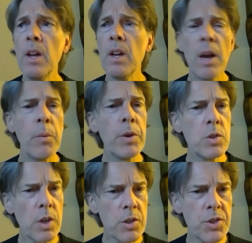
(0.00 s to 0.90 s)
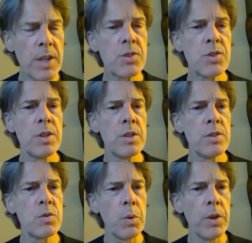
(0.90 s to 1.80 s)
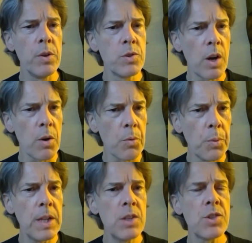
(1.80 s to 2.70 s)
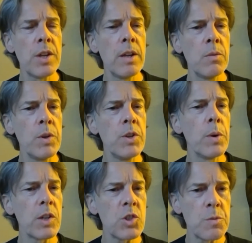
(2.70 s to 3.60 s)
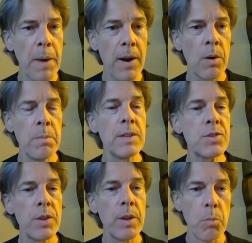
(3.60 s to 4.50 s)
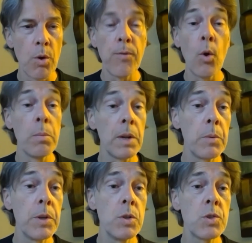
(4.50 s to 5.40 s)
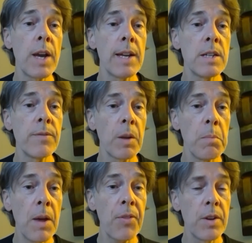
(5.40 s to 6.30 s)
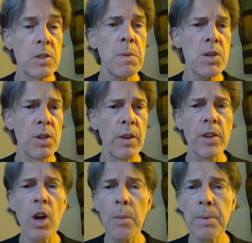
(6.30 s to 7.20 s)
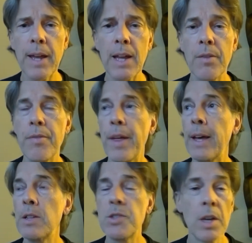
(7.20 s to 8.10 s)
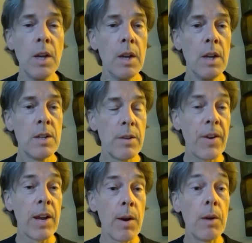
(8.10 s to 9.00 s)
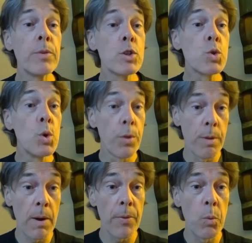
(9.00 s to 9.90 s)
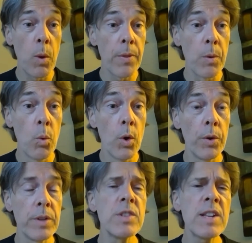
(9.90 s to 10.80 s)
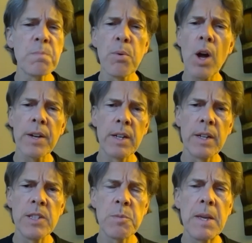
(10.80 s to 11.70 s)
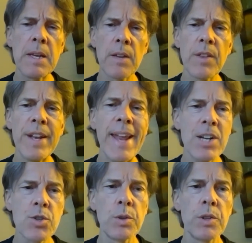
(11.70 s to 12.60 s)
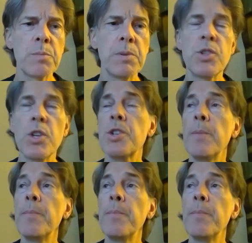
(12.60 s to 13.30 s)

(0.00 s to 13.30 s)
and we use our senses, we use our reason, we do experiments, and then more formally, we do scientific method, especially on the complicated things, to figure out the truth about the way the world is. And that's broadly speaking the naturalist position.